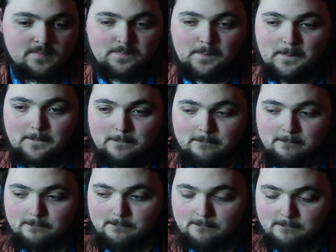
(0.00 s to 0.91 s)

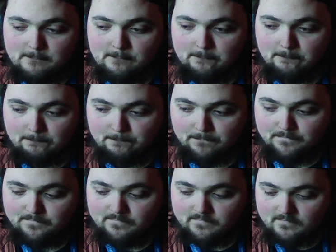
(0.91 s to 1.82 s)

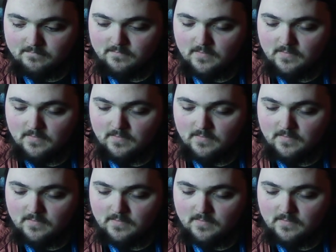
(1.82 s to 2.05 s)
(silence)